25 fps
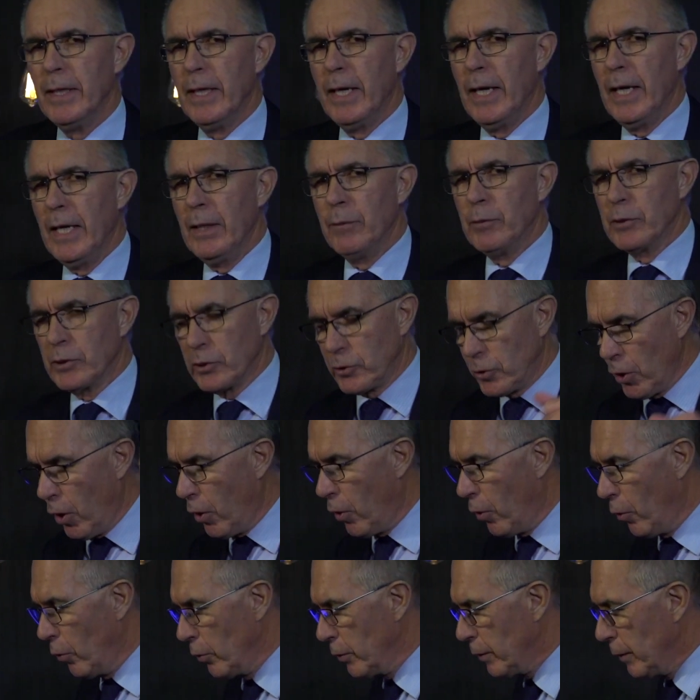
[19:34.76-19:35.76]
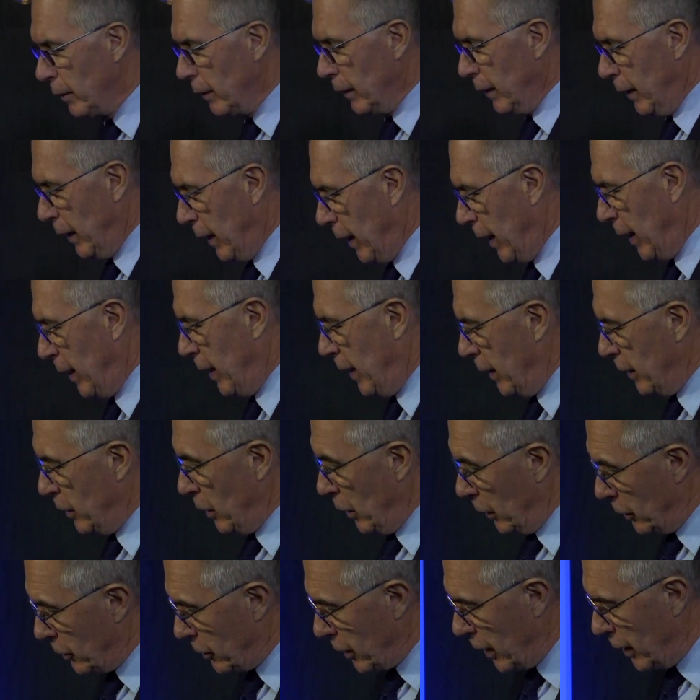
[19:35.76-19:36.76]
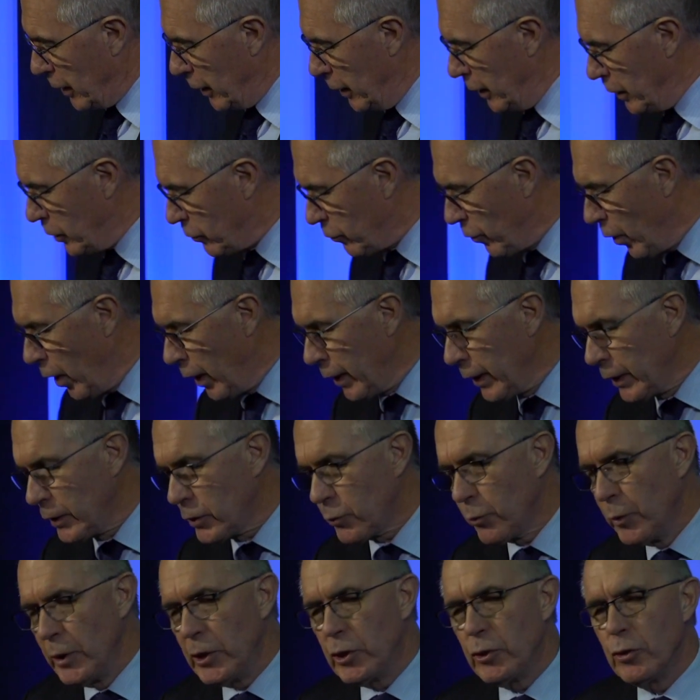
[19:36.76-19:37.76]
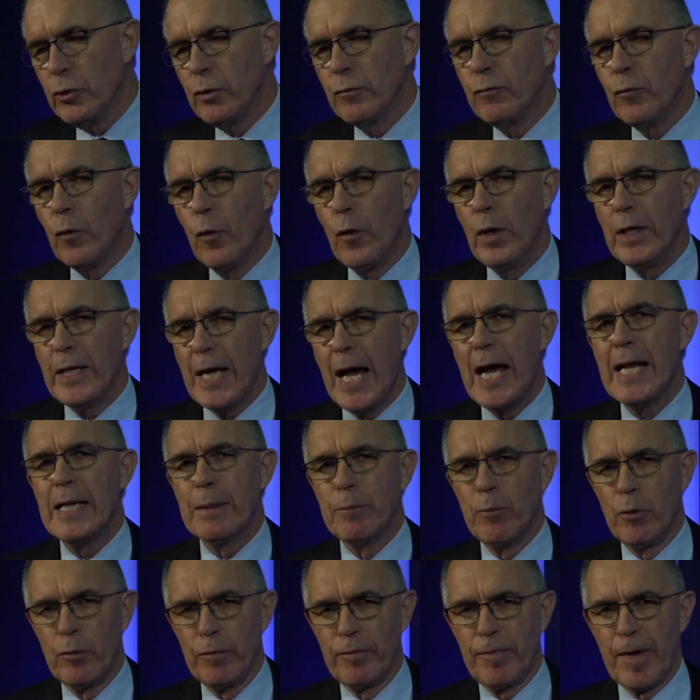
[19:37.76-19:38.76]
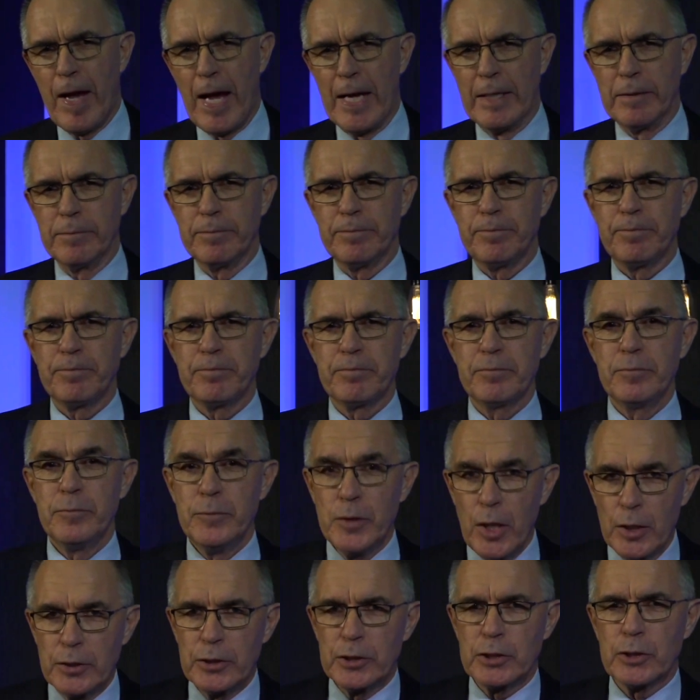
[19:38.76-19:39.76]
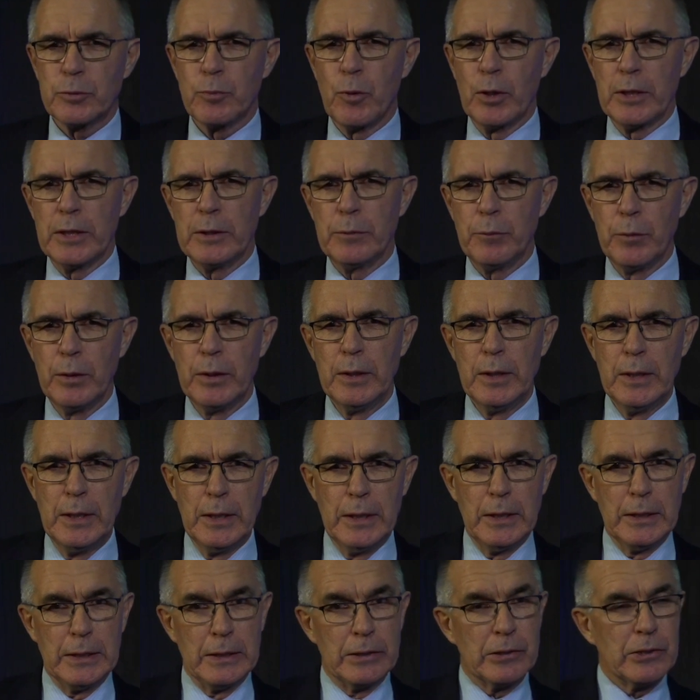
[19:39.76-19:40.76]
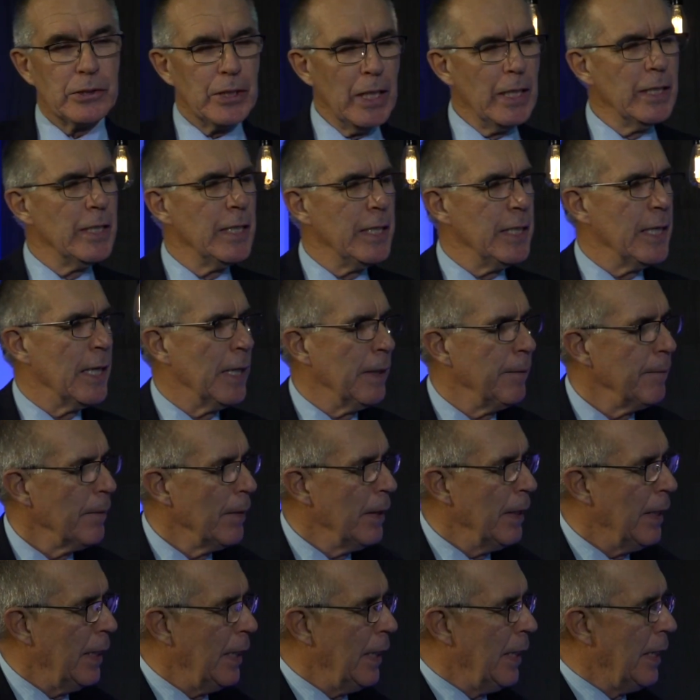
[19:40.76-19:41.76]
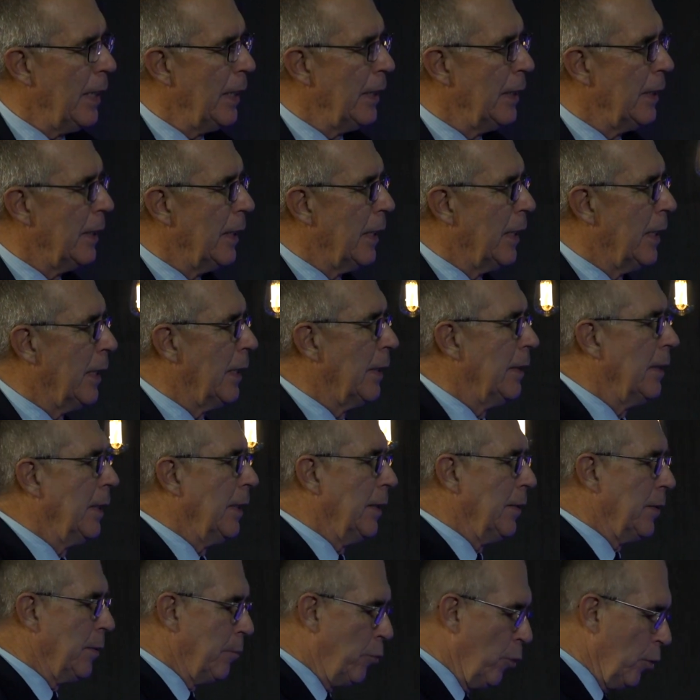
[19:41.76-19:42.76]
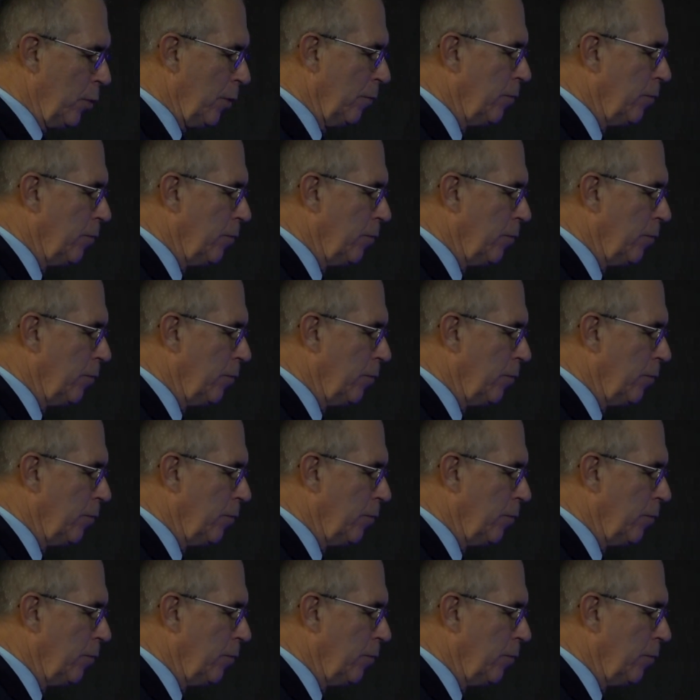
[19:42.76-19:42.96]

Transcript: he was told, he said in his writings, we should avoid animal fat. Notice what it said here in the book of